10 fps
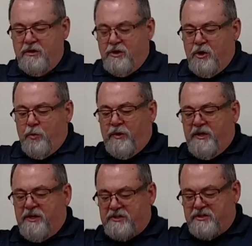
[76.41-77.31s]
When
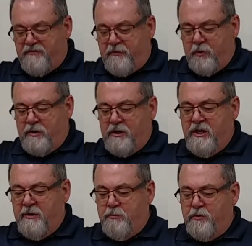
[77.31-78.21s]
it hits the floor,
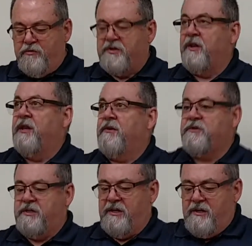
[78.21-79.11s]
it moves in the letter
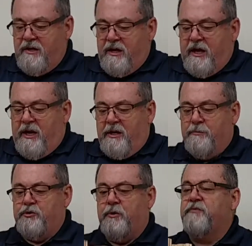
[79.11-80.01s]
T, and it
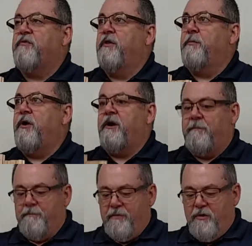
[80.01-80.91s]
absorbs from the bottom.